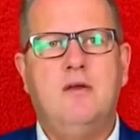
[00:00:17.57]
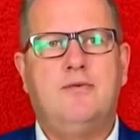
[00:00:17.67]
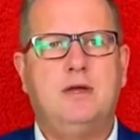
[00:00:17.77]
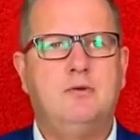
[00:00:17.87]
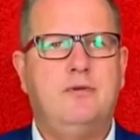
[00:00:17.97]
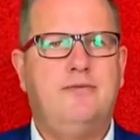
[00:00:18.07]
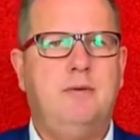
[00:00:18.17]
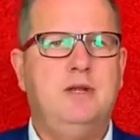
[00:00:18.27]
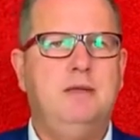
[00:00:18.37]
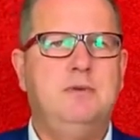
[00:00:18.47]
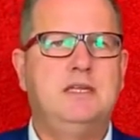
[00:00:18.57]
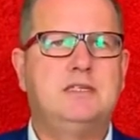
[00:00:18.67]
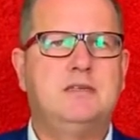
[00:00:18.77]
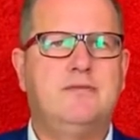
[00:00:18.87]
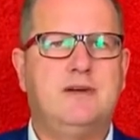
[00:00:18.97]
Federal Family
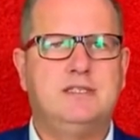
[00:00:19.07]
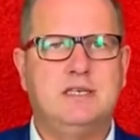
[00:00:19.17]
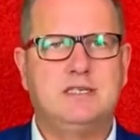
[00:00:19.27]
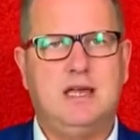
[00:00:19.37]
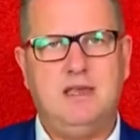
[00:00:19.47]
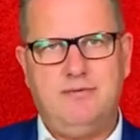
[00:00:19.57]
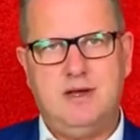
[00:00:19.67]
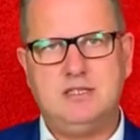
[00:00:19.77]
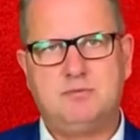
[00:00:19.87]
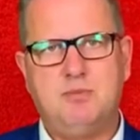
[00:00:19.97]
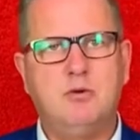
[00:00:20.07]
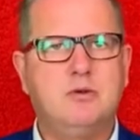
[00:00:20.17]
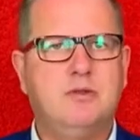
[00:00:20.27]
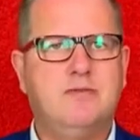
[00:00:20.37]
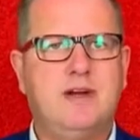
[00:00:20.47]
Minister Franziska Giffey spoke
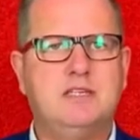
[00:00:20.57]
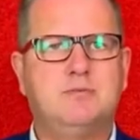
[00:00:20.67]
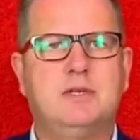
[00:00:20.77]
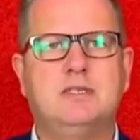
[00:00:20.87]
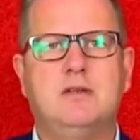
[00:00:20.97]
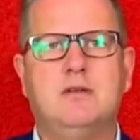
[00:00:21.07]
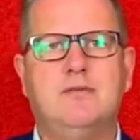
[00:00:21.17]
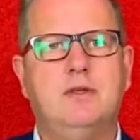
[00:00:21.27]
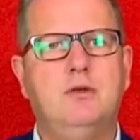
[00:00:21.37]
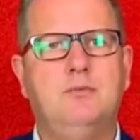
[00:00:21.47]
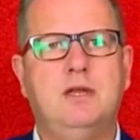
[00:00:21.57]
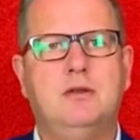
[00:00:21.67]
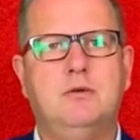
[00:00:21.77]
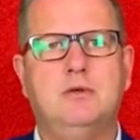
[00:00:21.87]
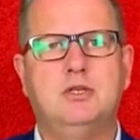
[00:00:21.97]
to the Vice President of the
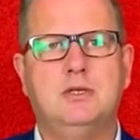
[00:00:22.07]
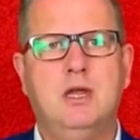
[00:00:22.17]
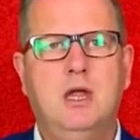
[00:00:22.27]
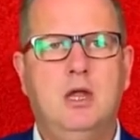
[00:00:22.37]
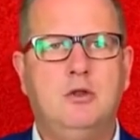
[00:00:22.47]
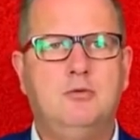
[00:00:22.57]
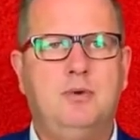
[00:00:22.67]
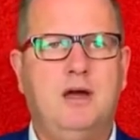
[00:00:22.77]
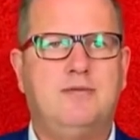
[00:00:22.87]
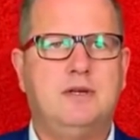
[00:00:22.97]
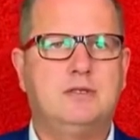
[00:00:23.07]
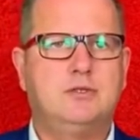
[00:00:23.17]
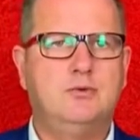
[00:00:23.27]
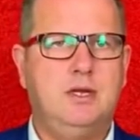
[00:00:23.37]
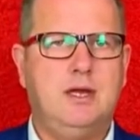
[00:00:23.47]
European Commission, Dubravka
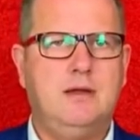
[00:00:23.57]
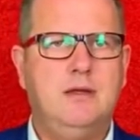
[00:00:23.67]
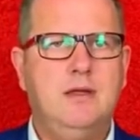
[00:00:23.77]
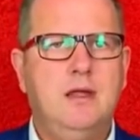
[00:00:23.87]
Šuica,